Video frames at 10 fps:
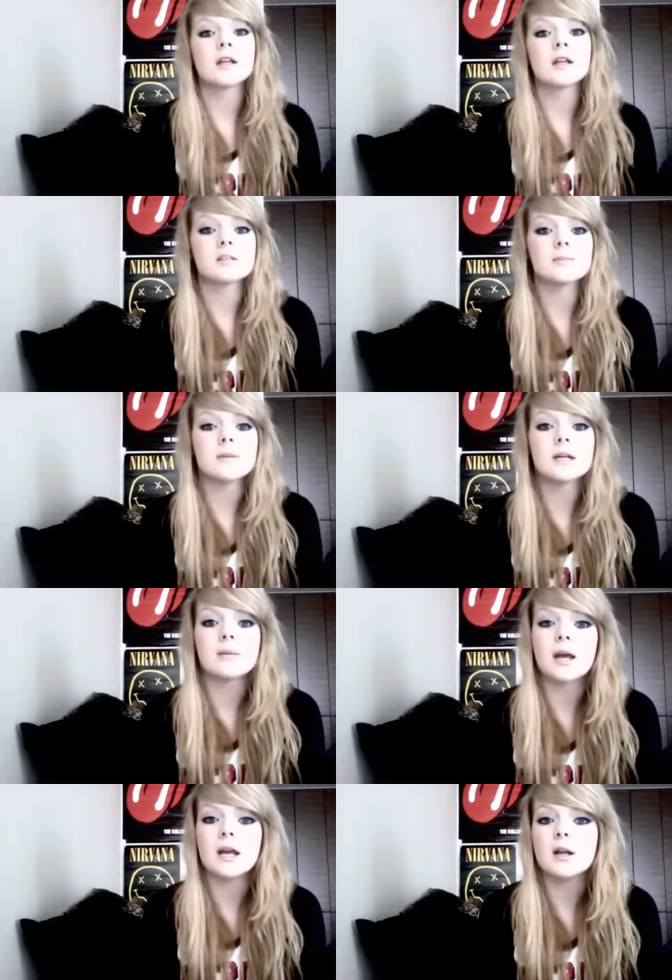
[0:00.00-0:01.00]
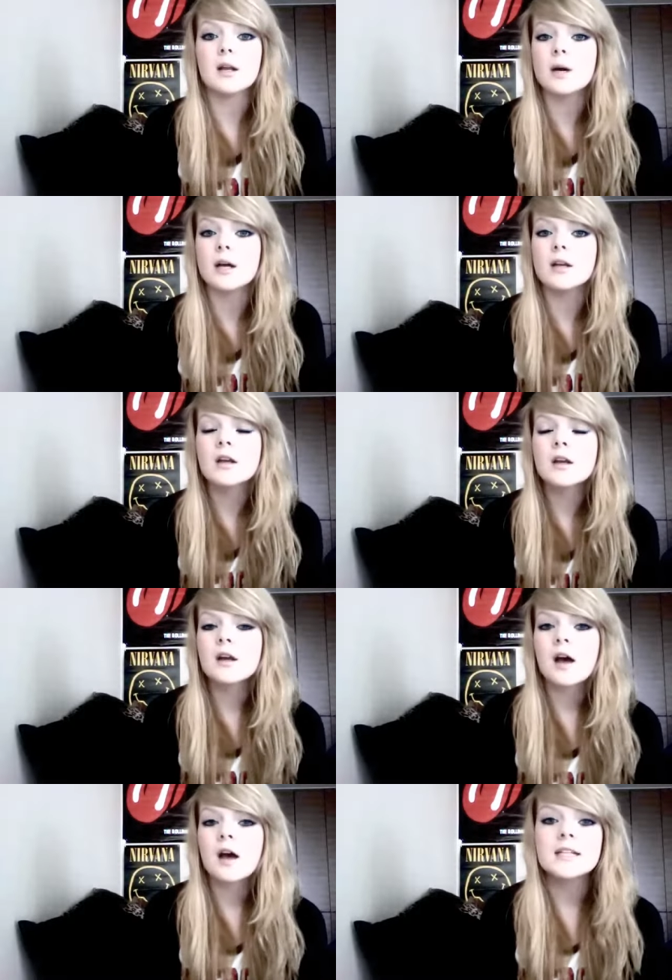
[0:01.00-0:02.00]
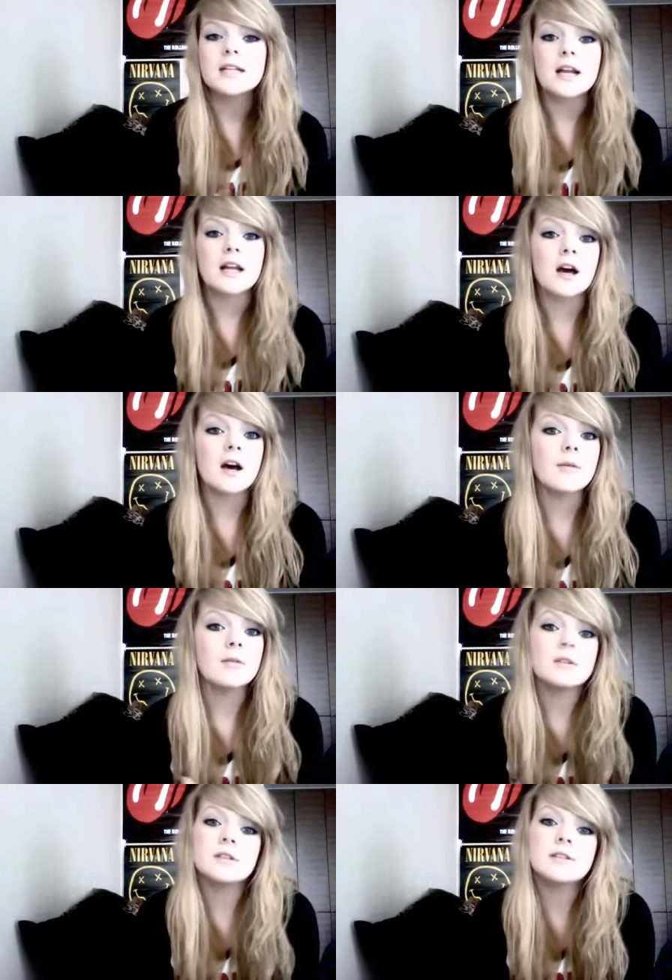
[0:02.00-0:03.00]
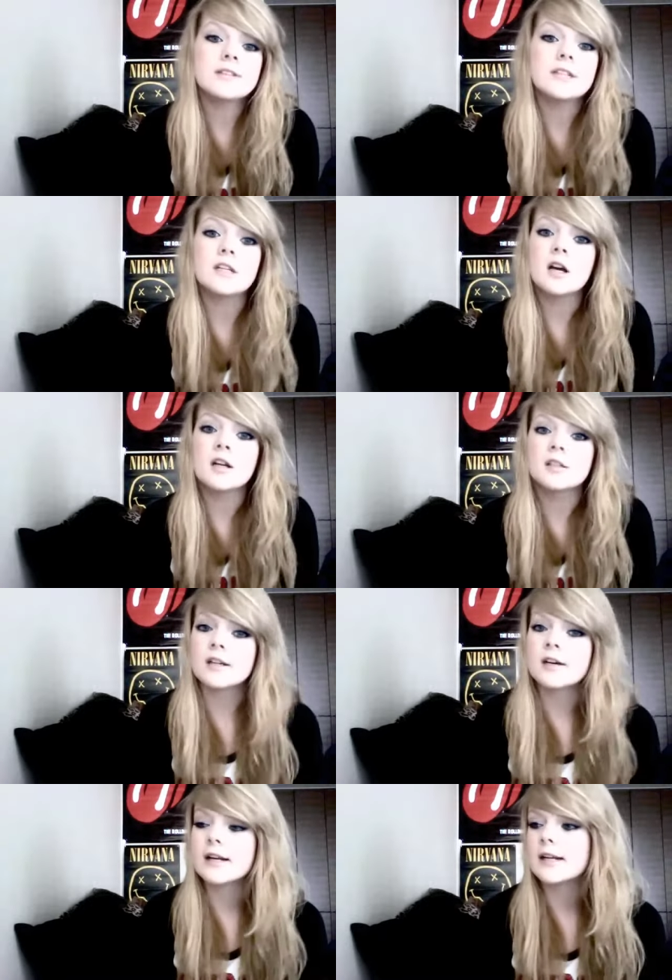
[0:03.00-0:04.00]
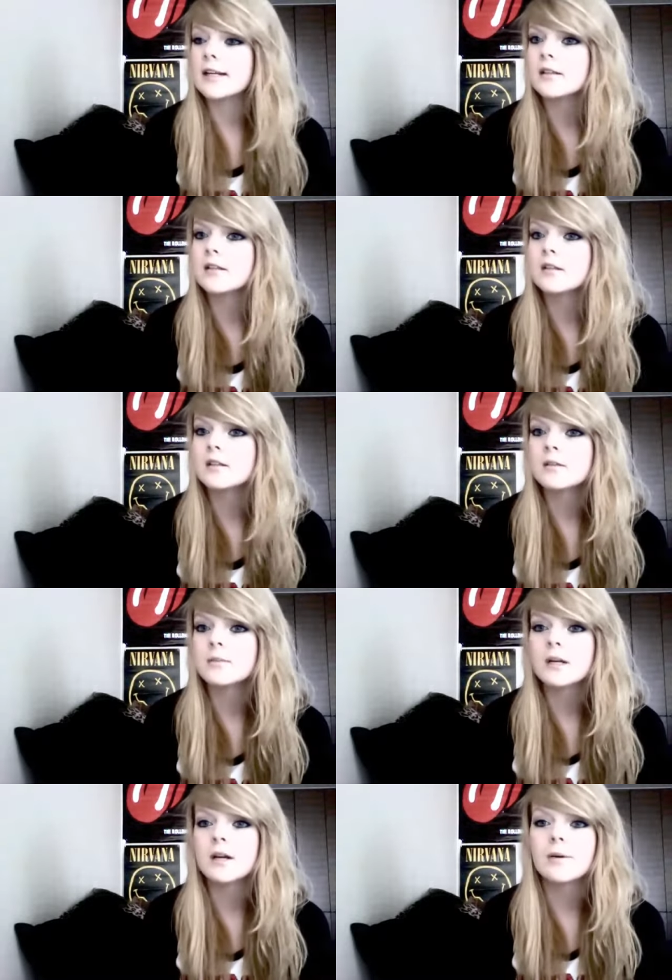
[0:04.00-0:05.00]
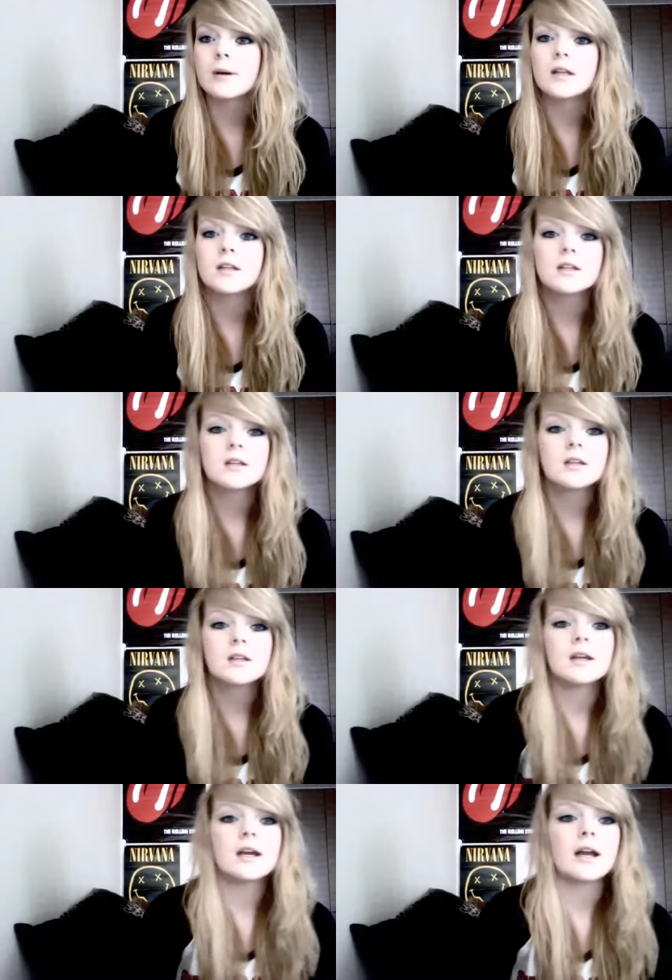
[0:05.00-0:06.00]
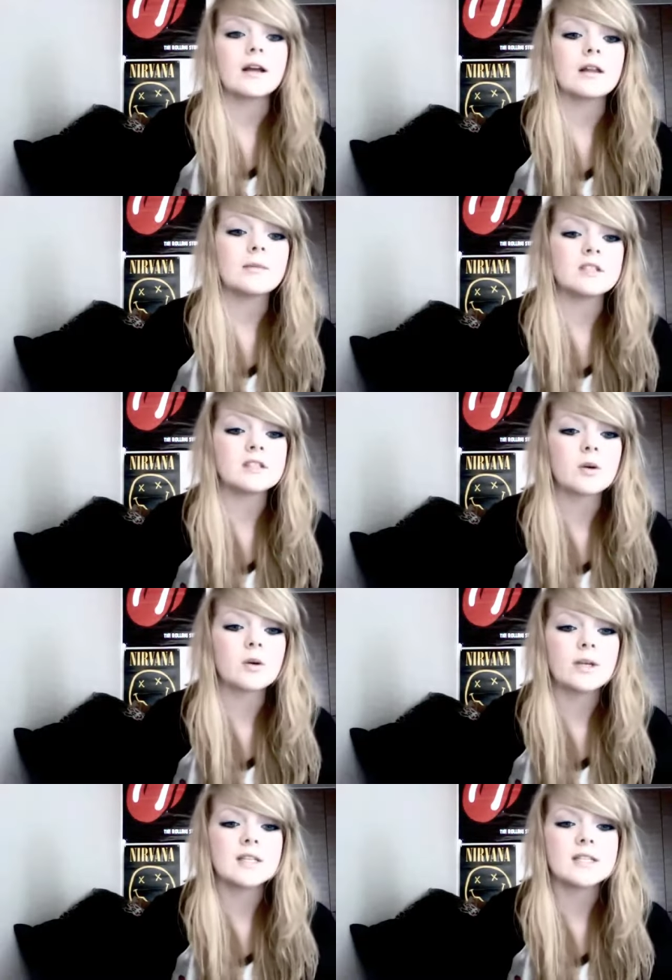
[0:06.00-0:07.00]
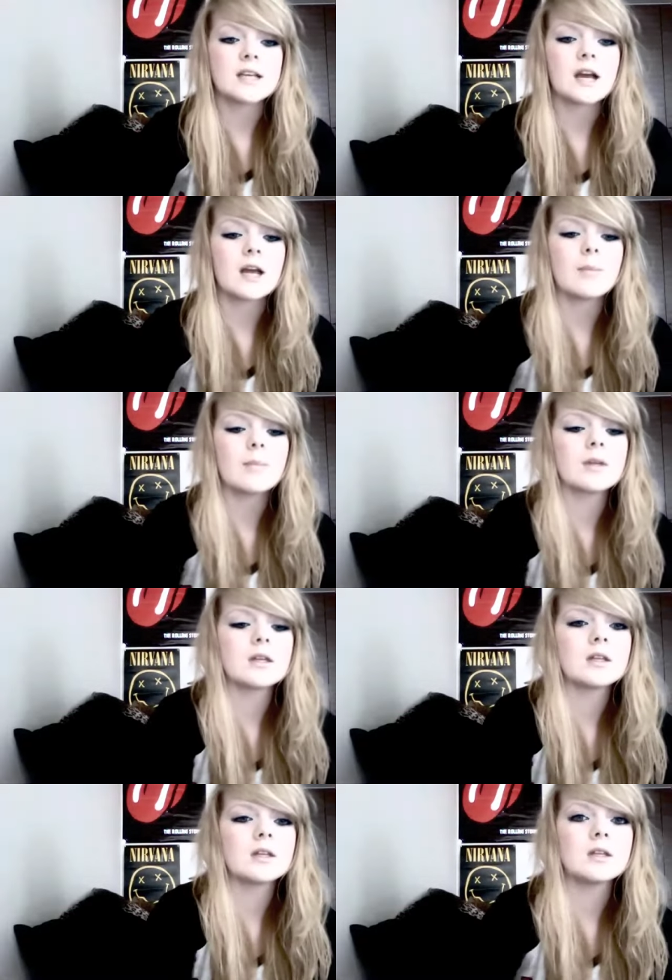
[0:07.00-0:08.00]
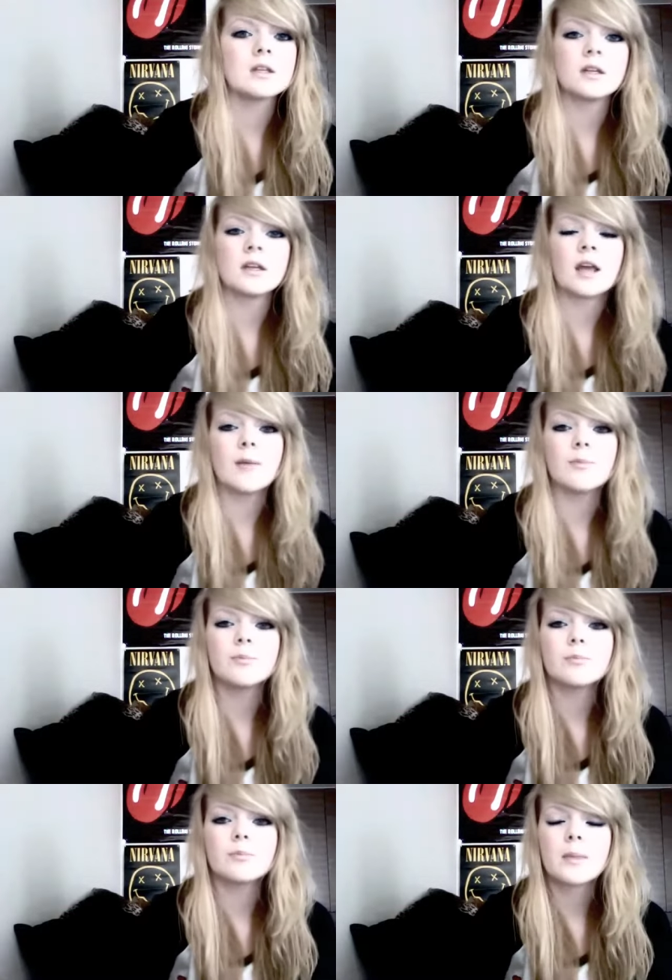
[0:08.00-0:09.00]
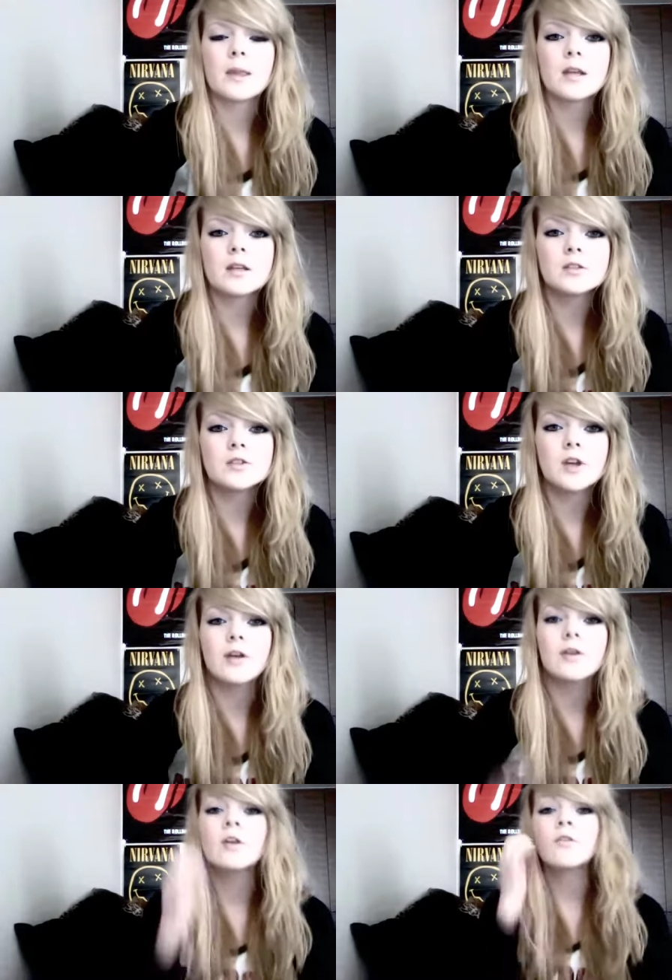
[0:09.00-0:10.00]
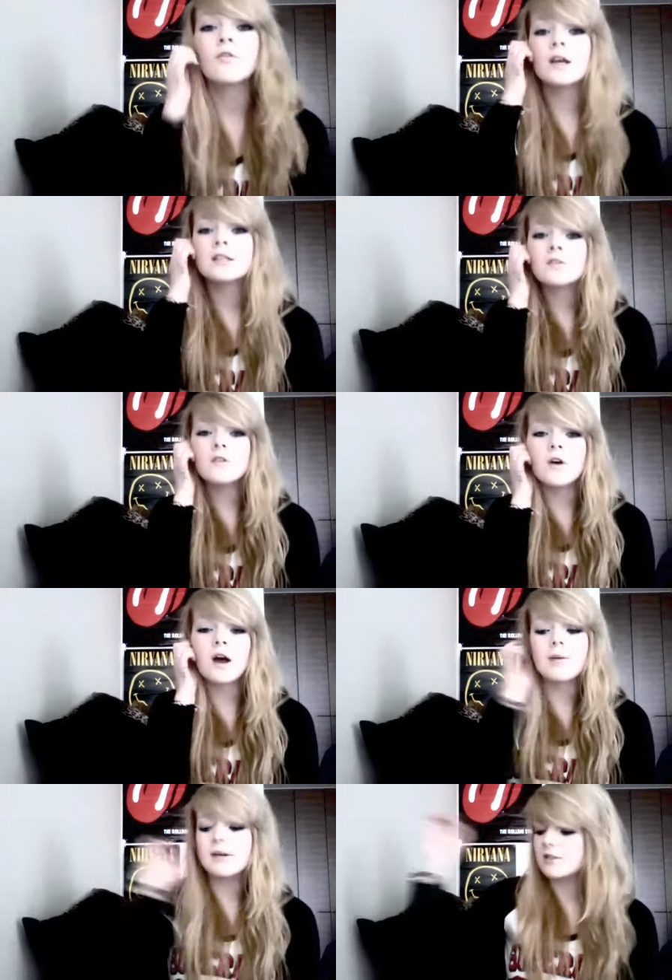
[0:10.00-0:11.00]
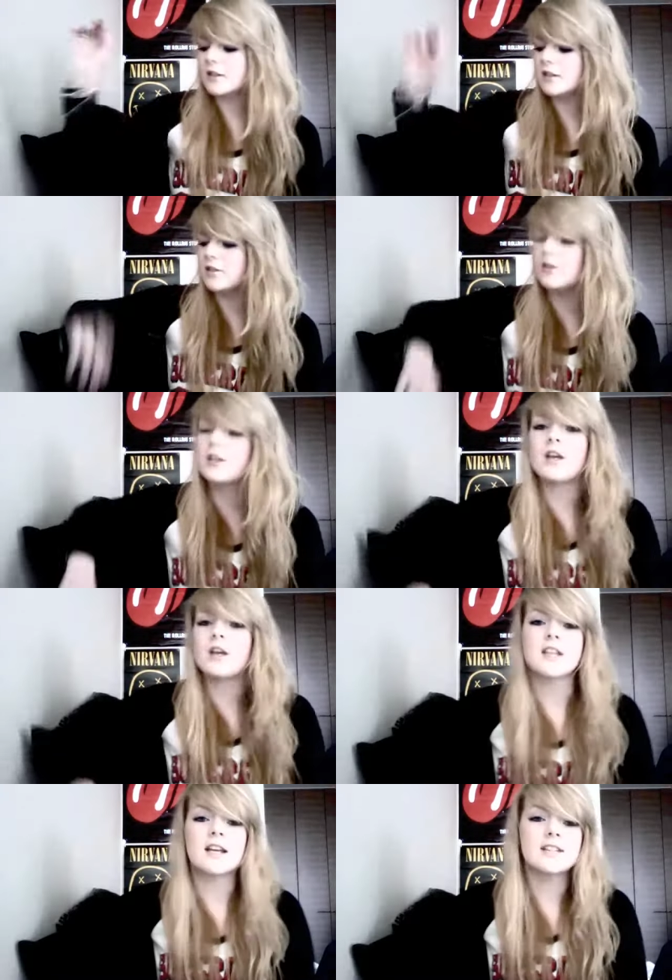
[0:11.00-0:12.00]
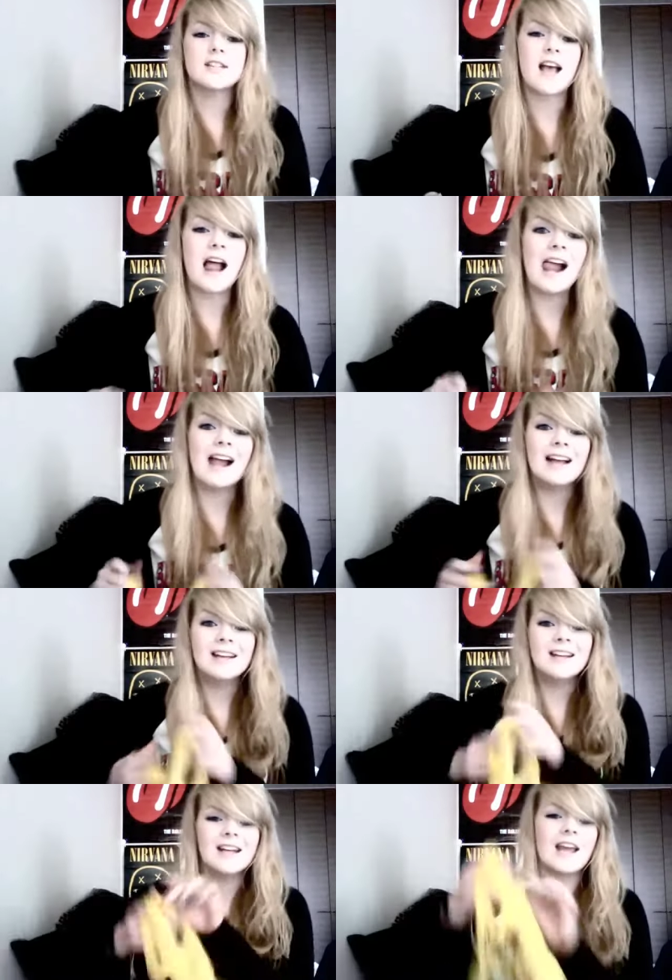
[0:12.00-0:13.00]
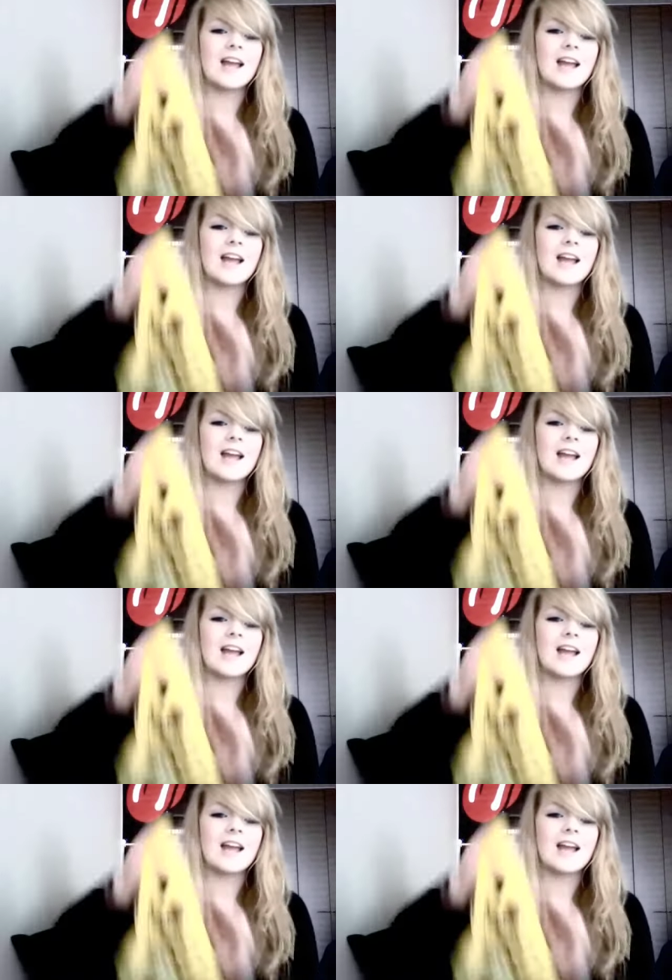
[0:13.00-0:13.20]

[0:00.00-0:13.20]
me it's being a pain in the butt. I did get it cut. See, you can't tell, can you? But oh well. Hang on, let me just quit Skype. Okay. So, first of all, I went to Don Quixote's again.